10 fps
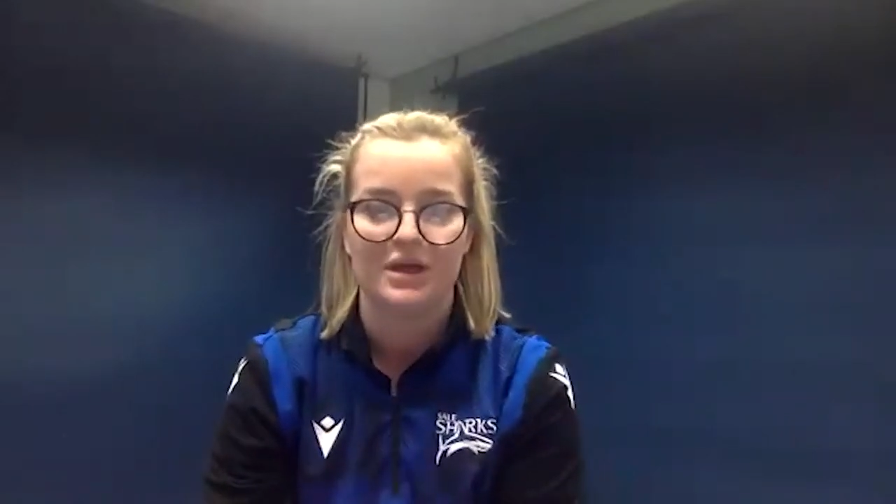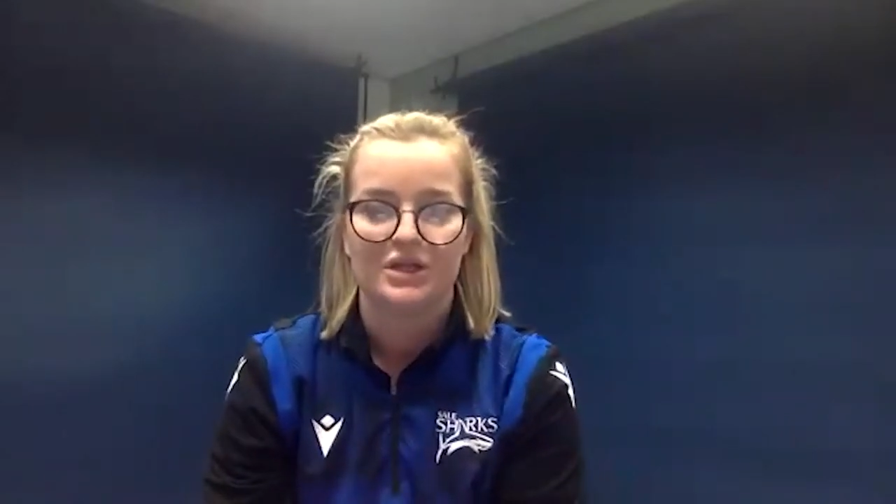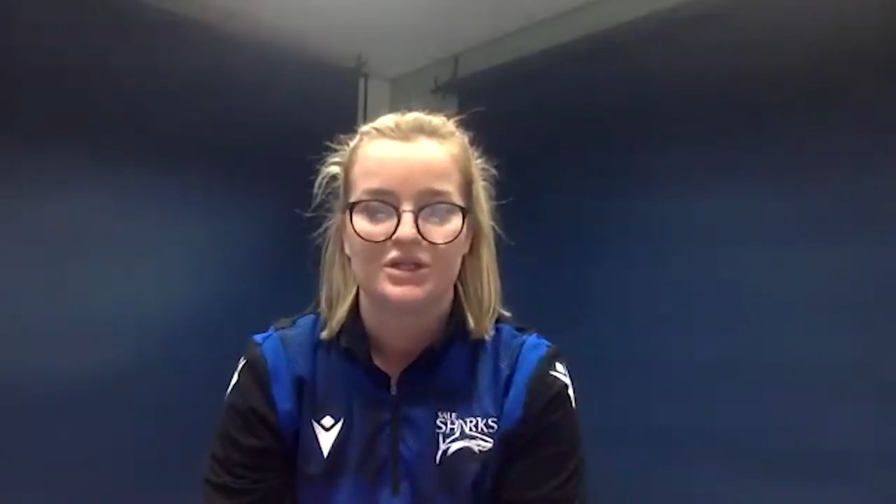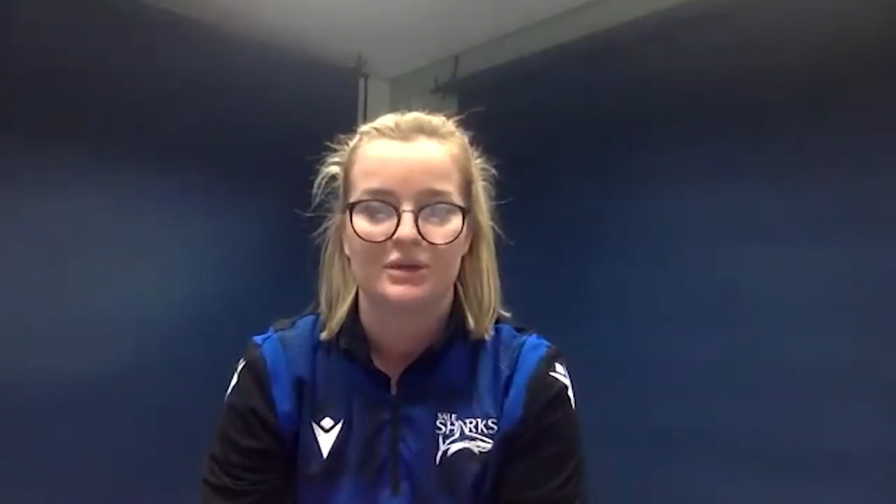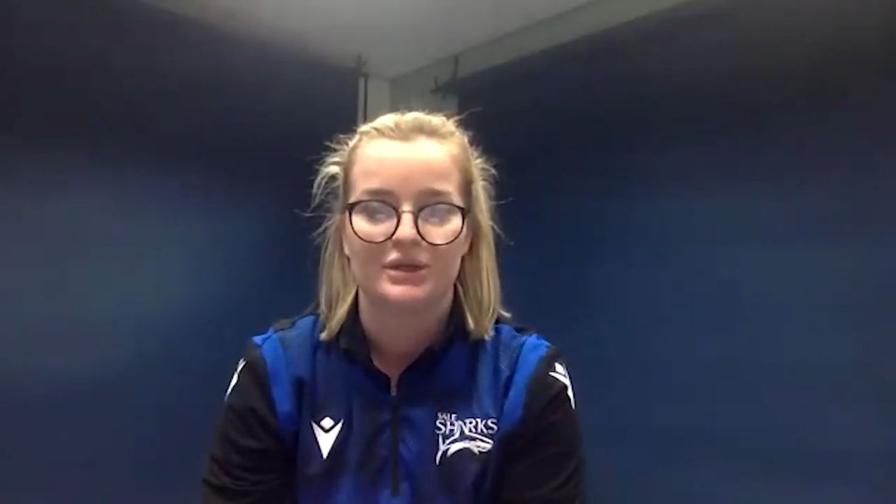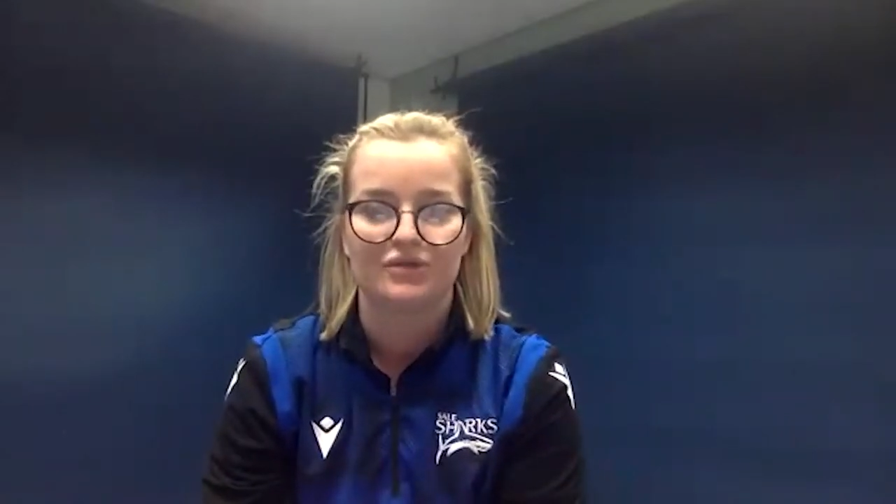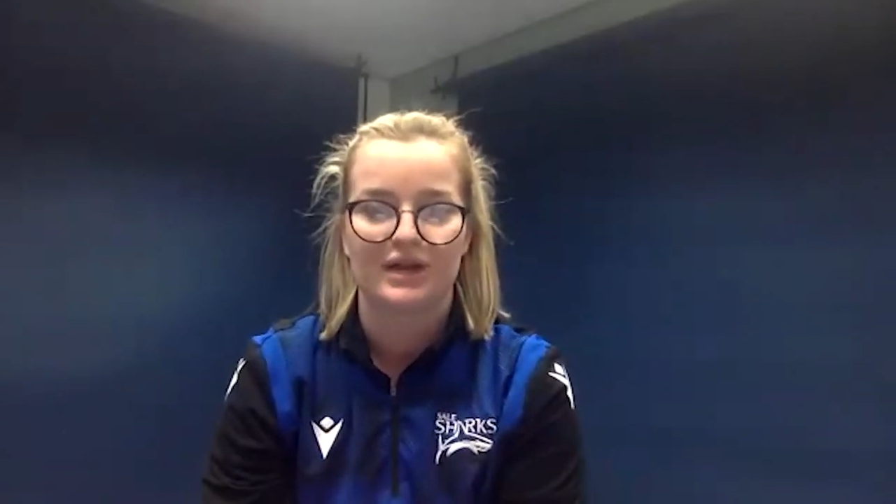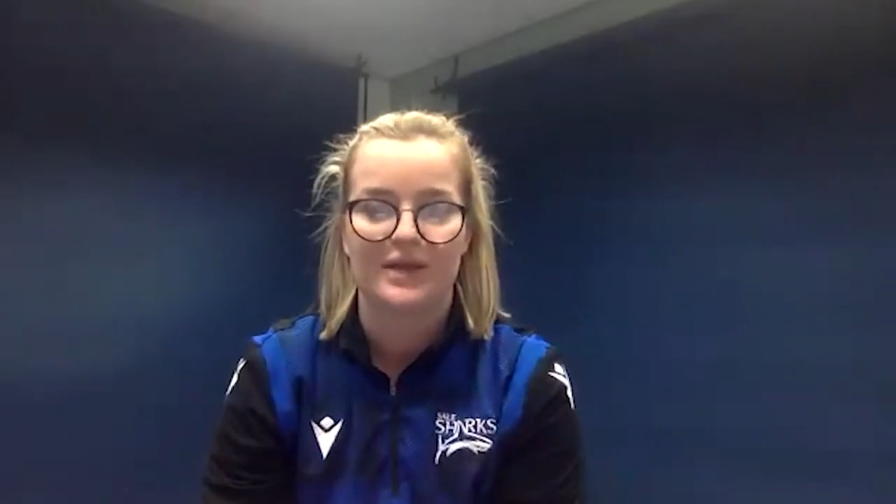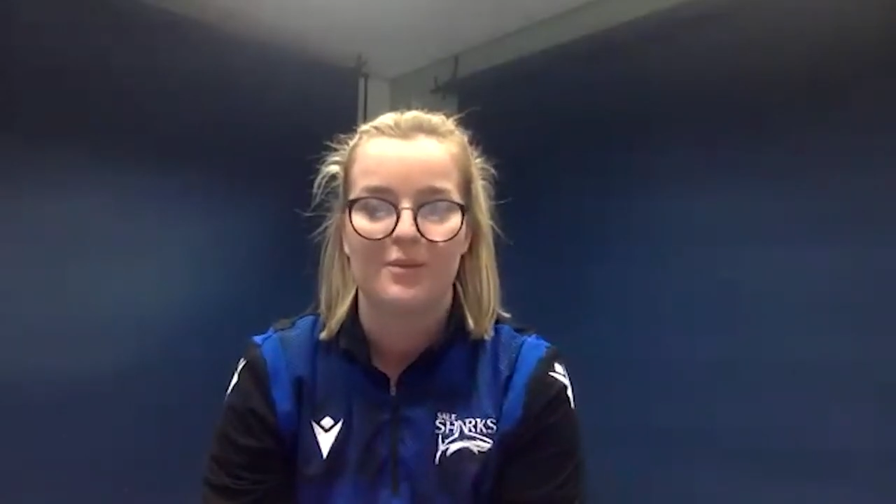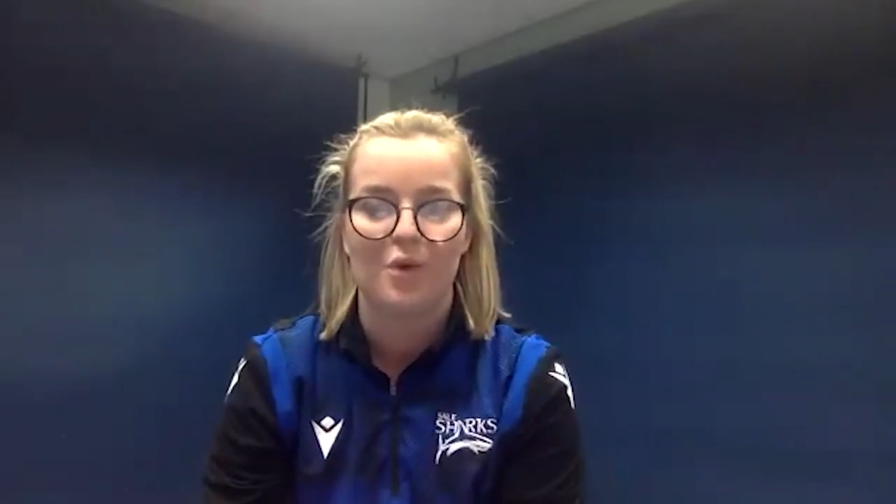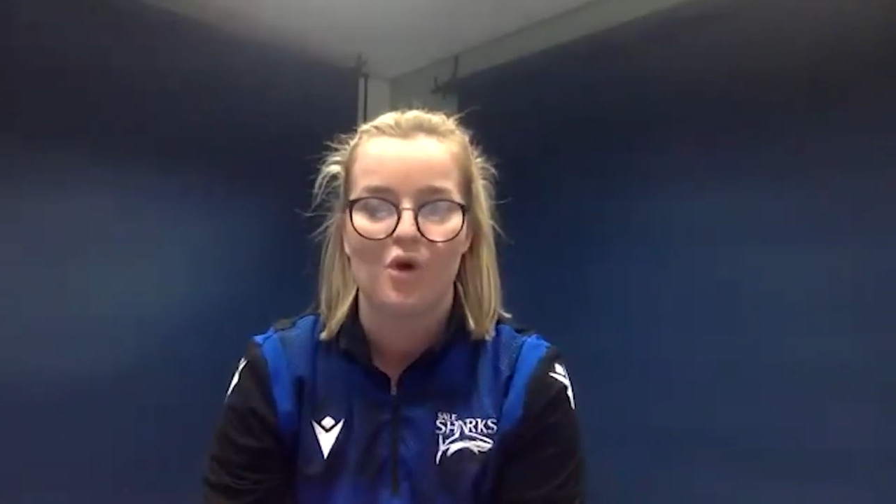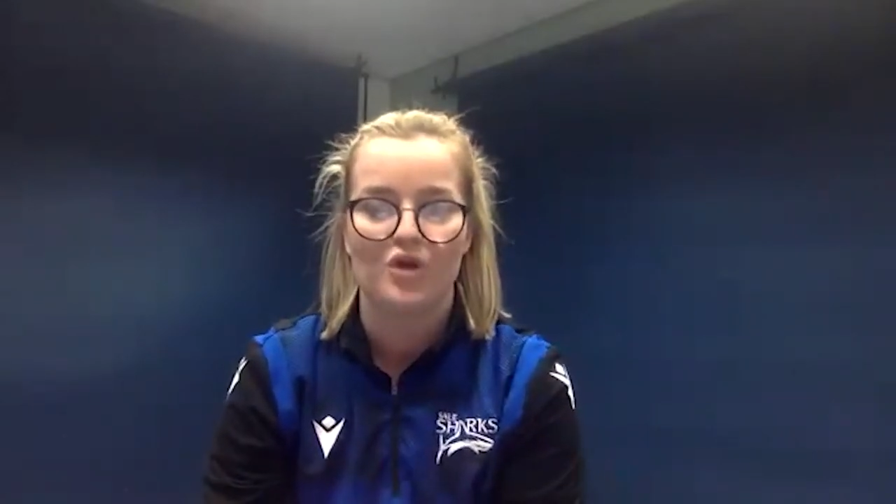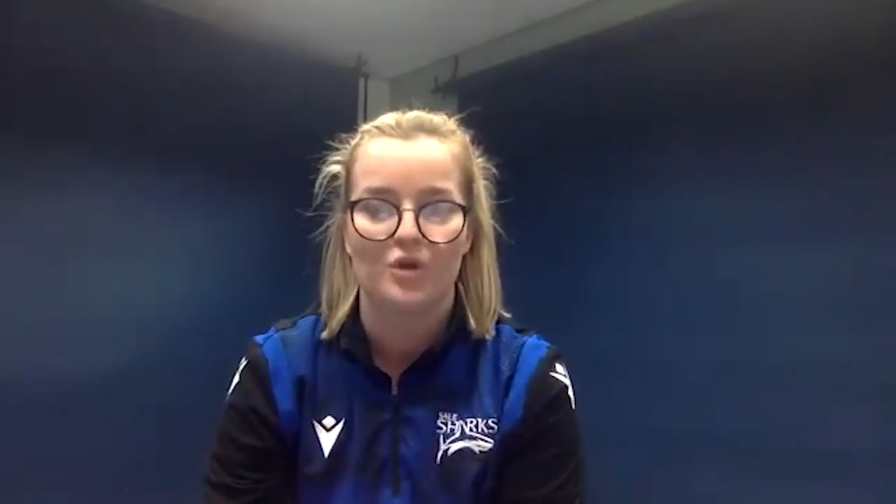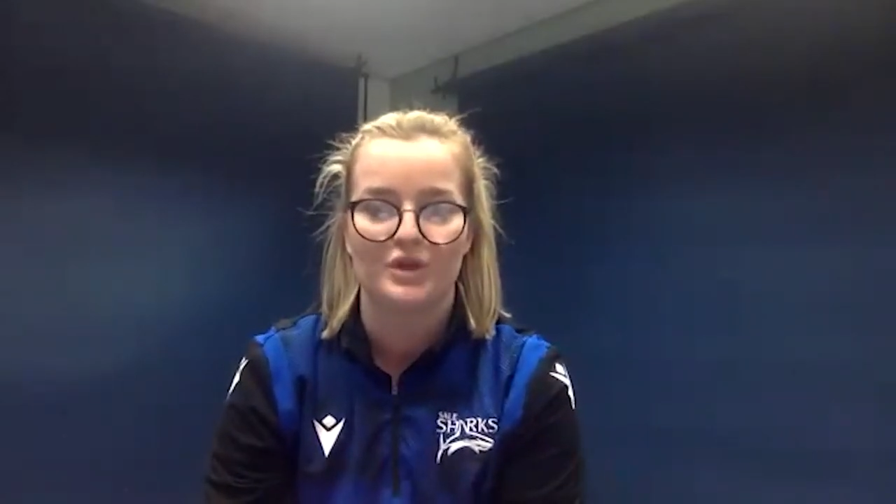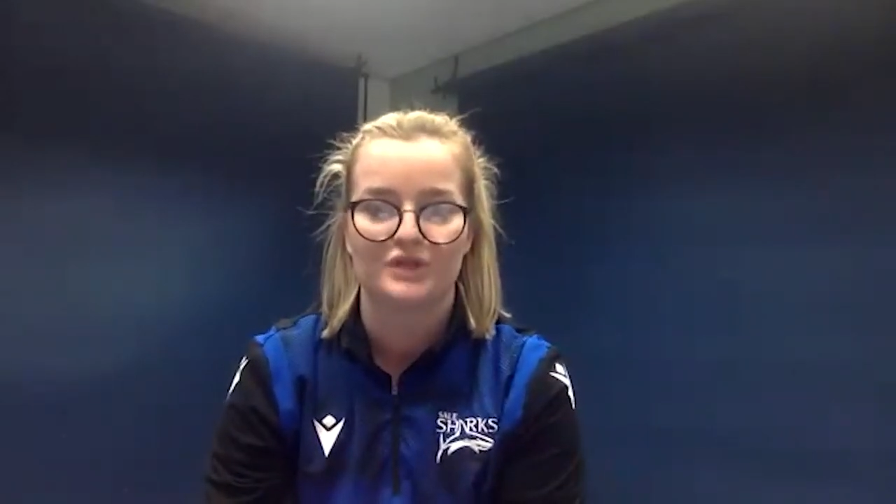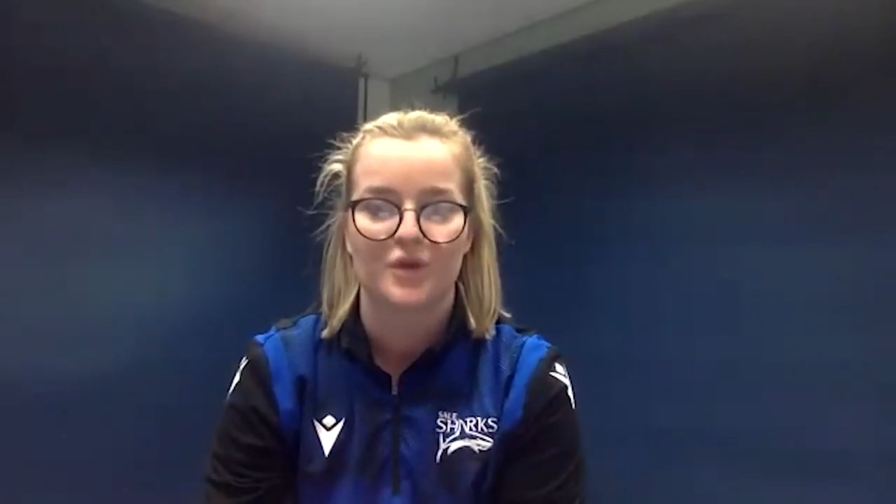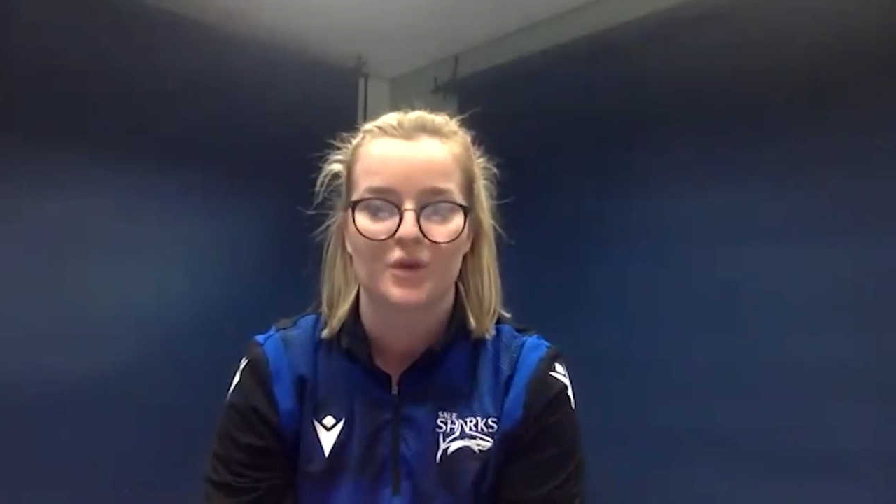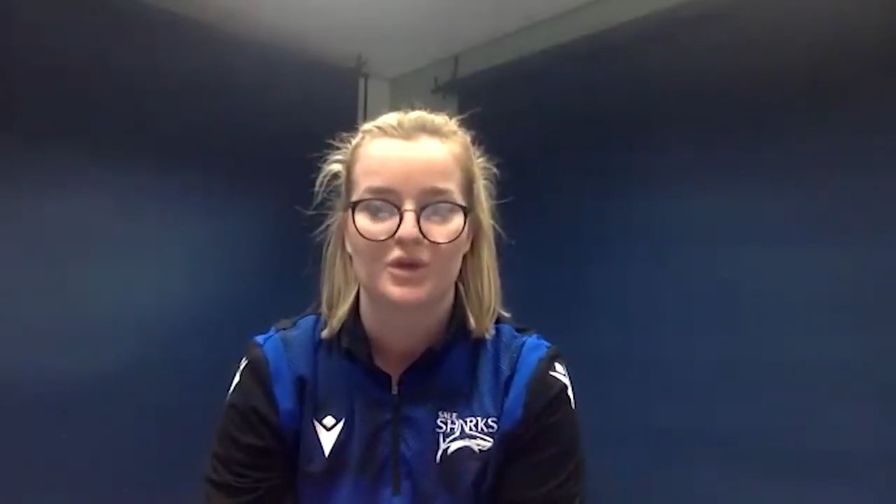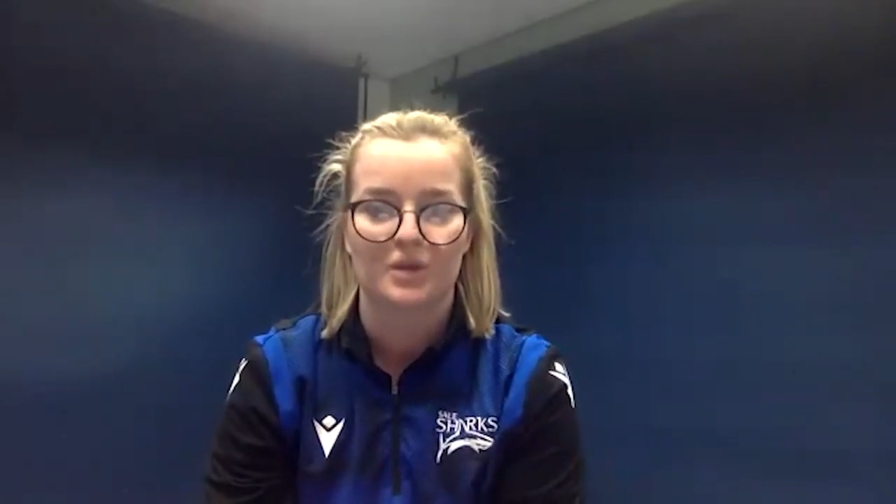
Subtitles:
So it's really important that we just focus